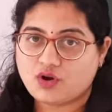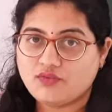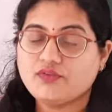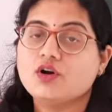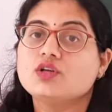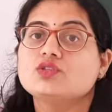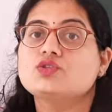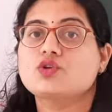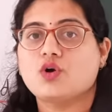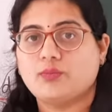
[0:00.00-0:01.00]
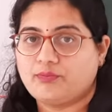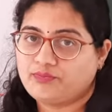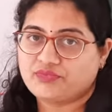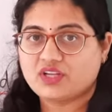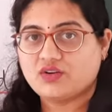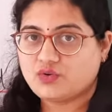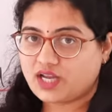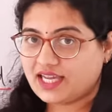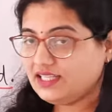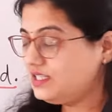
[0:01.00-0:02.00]
of storm,
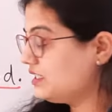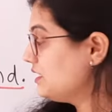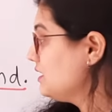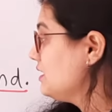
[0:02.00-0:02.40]
right?